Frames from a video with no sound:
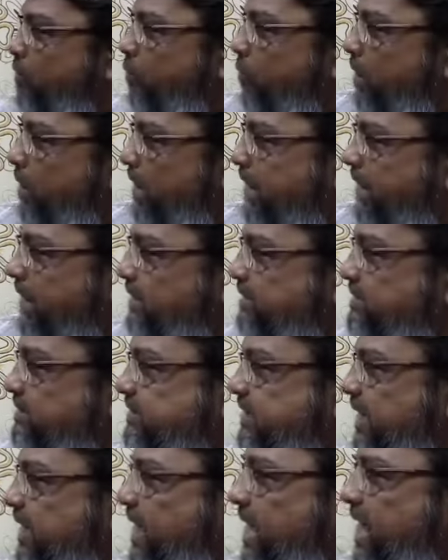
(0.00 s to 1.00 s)

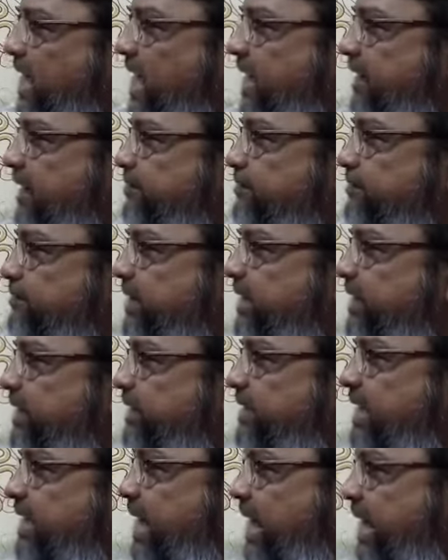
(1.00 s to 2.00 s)
Whales are
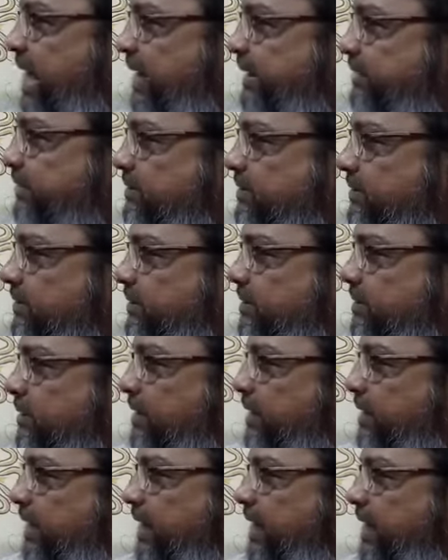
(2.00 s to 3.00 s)
bigger than
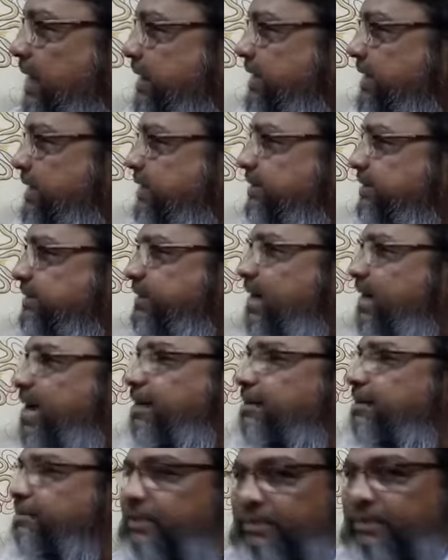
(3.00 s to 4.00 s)
any other
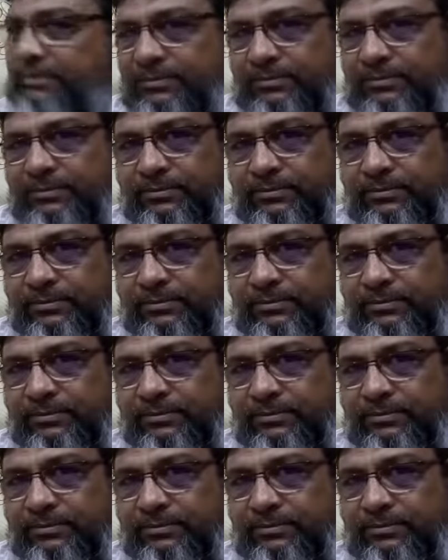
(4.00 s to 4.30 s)
animal.